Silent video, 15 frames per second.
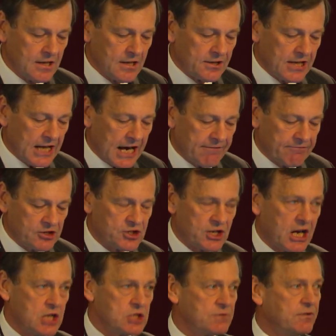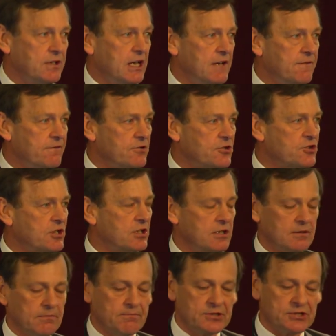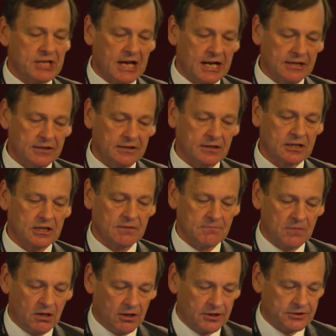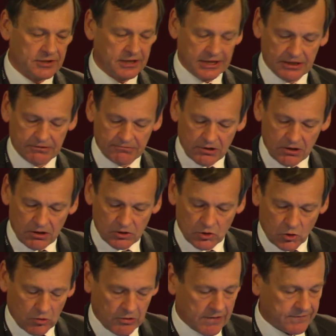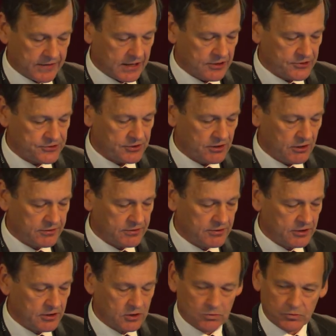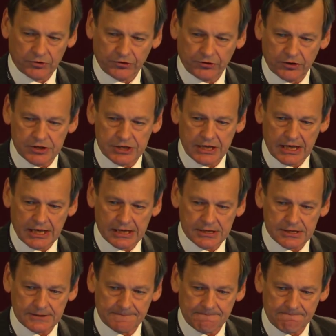The average age of an infantry battalion commander in Iraq or Afghanistan was 38.